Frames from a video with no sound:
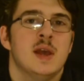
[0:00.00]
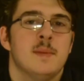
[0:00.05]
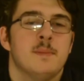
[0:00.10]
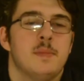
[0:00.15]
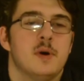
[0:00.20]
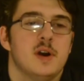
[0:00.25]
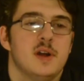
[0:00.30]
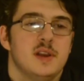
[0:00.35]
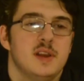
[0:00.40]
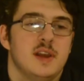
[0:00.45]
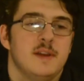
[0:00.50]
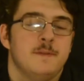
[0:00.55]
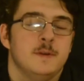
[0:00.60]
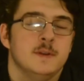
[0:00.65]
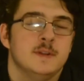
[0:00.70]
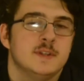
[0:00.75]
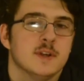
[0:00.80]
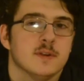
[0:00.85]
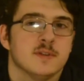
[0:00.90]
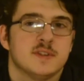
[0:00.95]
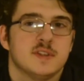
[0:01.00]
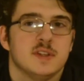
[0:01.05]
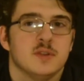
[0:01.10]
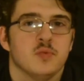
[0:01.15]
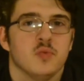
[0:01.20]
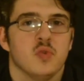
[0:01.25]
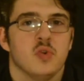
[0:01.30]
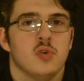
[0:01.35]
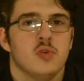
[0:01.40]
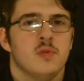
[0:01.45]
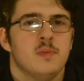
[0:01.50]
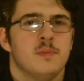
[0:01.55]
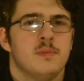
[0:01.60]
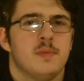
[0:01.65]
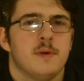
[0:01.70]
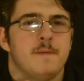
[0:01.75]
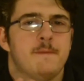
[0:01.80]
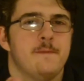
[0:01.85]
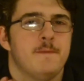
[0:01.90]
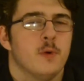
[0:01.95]
But if you don't see The Room
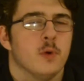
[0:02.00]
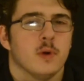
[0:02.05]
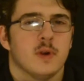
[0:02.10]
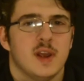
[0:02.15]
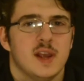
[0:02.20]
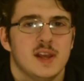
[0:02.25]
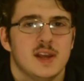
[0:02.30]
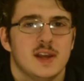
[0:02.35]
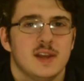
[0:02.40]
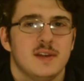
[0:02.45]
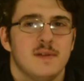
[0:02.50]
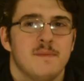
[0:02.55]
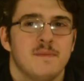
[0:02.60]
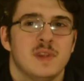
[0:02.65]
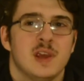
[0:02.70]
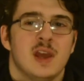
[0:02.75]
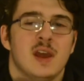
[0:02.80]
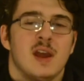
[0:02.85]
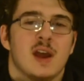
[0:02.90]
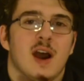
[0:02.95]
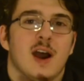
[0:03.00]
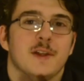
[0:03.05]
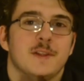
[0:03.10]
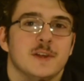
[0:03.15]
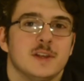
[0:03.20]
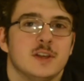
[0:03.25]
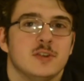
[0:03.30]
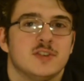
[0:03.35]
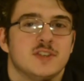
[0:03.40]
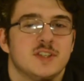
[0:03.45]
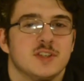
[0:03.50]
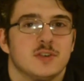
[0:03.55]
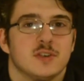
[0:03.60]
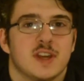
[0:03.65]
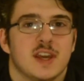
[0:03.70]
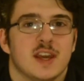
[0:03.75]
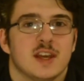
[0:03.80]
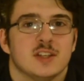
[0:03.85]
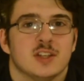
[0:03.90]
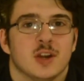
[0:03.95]
beforehand, I think you still
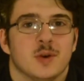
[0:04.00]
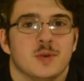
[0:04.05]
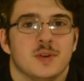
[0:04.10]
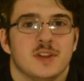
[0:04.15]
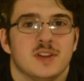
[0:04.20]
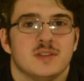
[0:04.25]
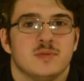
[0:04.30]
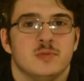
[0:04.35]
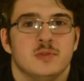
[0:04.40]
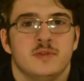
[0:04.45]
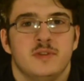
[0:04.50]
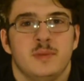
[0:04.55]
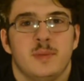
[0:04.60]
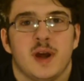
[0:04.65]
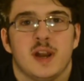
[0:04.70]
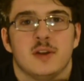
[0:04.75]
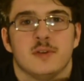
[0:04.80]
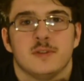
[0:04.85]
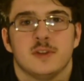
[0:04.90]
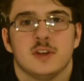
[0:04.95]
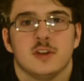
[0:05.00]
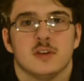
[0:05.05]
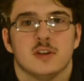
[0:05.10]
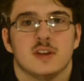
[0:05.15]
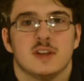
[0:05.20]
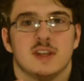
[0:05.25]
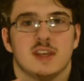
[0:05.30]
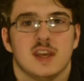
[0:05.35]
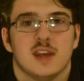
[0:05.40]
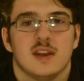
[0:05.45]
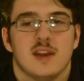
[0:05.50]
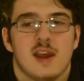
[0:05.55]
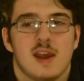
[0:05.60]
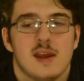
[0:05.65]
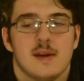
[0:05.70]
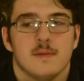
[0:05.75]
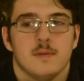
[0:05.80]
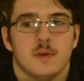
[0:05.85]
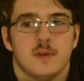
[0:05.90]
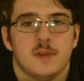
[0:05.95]
can go into this movie, but I don't think you're going to get
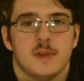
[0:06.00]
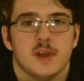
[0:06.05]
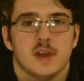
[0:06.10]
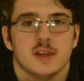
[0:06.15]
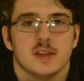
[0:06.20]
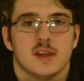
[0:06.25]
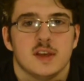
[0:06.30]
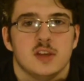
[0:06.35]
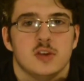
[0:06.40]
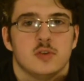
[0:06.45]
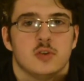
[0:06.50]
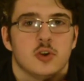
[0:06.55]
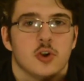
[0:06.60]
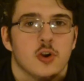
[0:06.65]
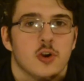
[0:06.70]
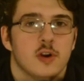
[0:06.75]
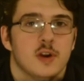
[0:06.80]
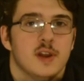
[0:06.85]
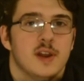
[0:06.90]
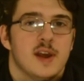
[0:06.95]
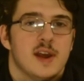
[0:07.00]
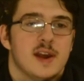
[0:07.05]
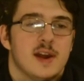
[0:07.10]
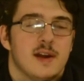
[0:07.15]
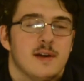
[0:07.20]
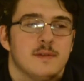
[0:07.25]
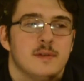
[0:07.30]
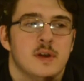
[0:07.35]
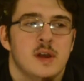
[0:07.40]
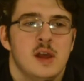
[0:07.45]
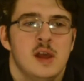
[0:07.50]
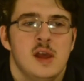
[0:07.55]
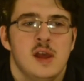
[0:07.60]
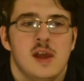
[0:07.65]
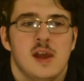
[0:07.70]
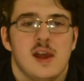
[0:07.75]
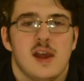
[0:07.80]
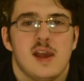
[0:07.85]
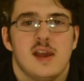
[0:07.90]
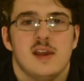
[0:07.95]
everything that you could have
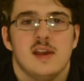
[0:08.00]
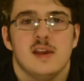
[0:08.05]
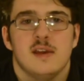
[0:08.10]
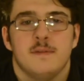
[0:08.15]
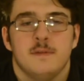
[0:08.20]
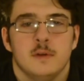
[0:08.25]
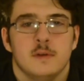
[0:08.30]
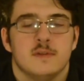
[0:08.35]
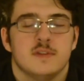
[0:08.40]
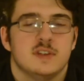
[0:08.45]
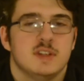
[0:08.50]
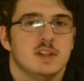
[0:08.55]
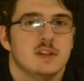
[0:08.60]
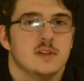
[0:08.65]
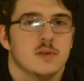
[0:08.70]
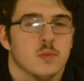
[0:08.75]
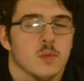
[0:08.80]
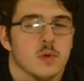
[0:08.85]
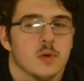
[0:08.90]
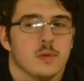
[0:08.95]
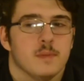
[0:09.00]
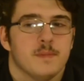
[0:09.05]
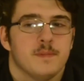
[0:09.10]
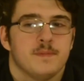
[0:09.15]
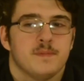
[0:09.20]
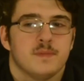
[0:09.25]
if you see The Room.